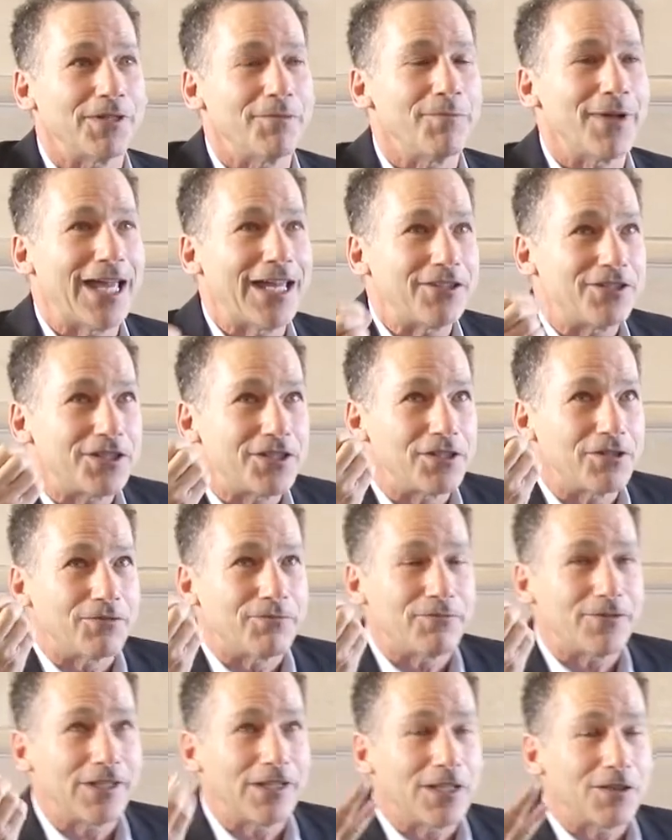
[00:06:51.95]
Imagine you're
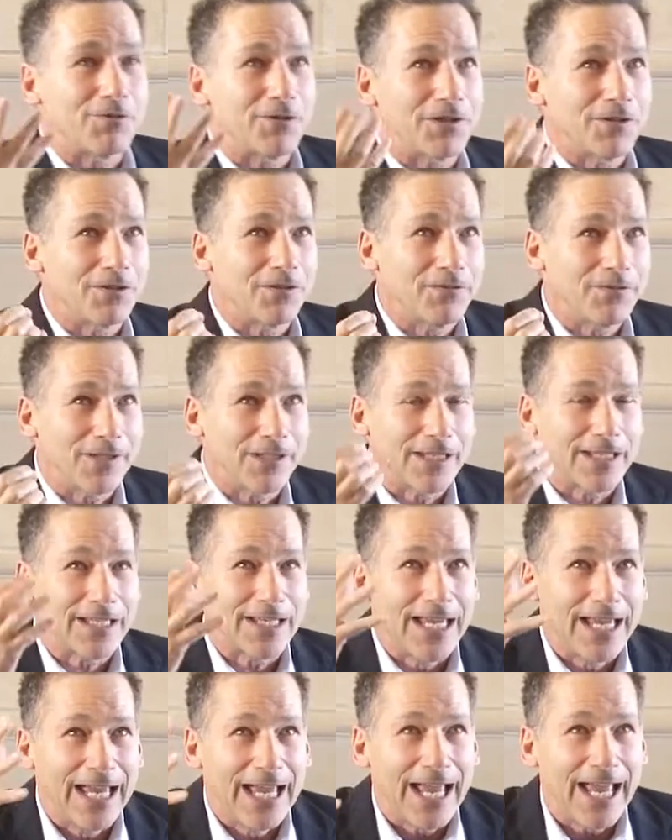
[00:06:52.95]
feeling what they're feeling
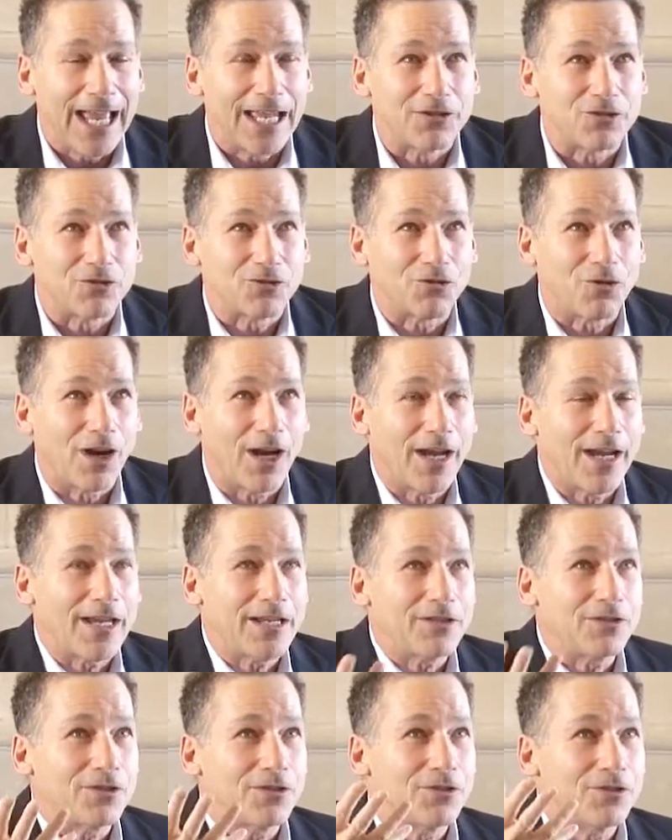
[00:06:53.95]
and
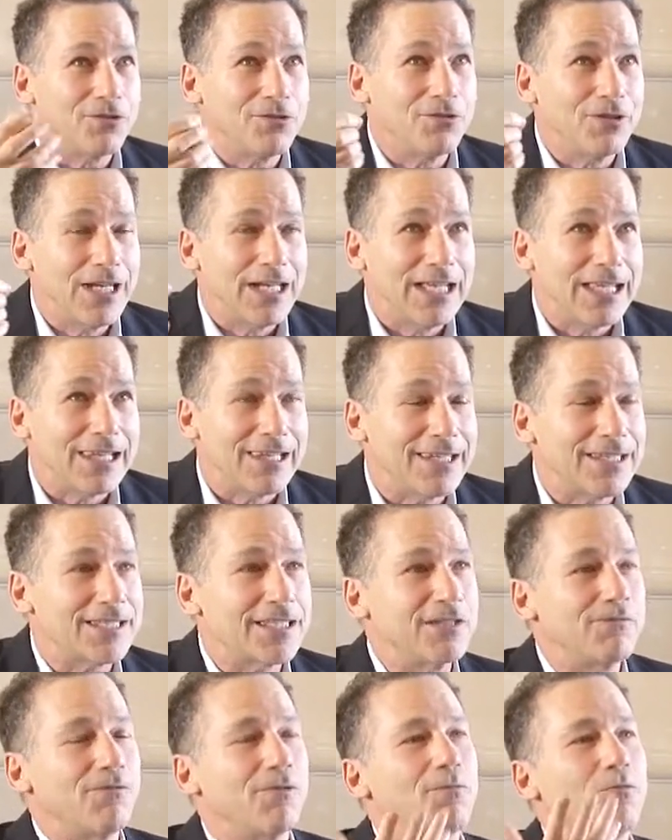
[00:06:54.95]
trying to
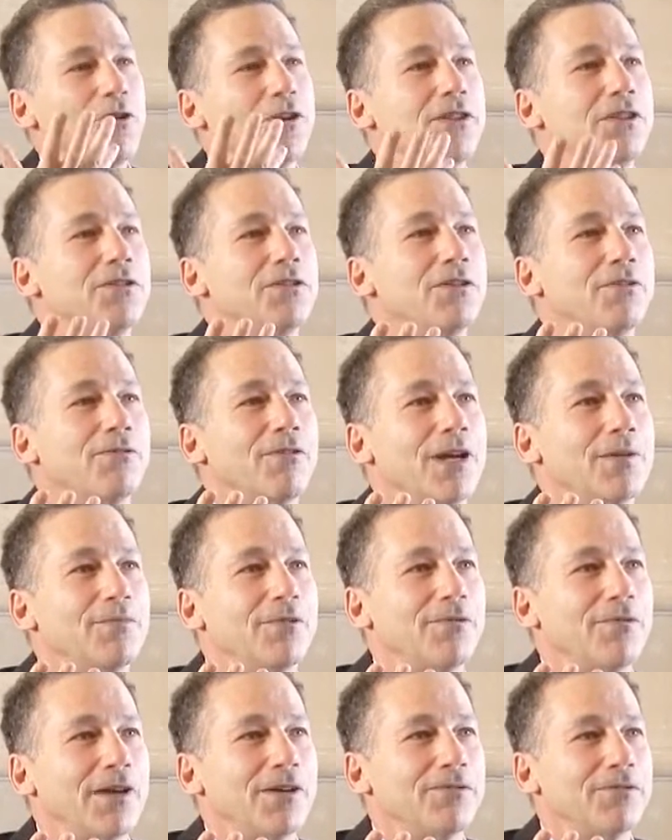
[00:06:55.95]
listen from within their frame
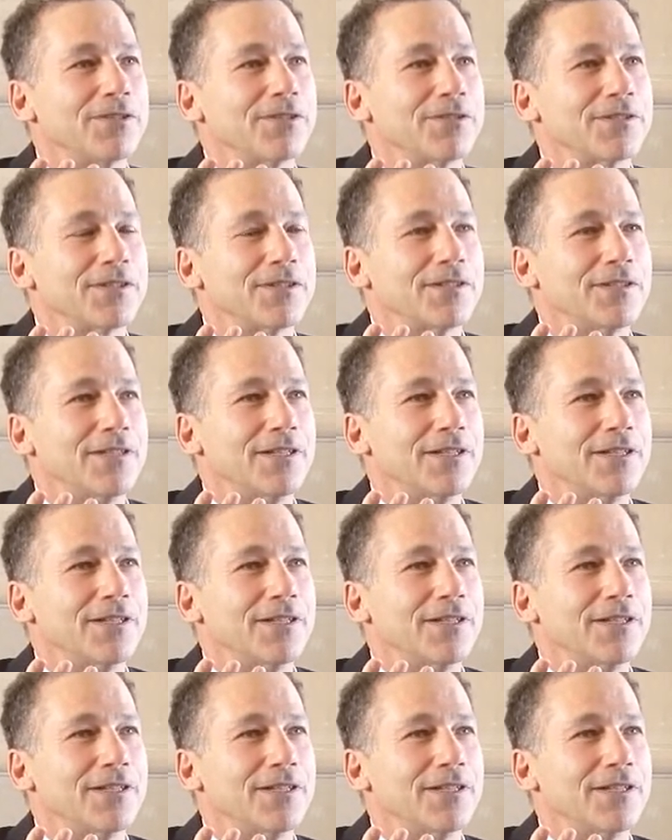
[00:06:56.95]
of reference.